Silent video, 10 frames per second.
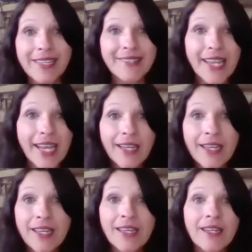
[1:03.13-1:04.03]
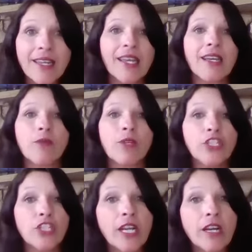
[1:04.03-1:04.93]
excited and we
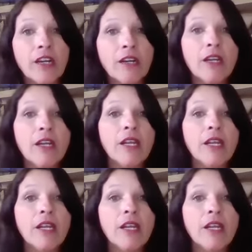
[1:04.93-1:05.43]
share.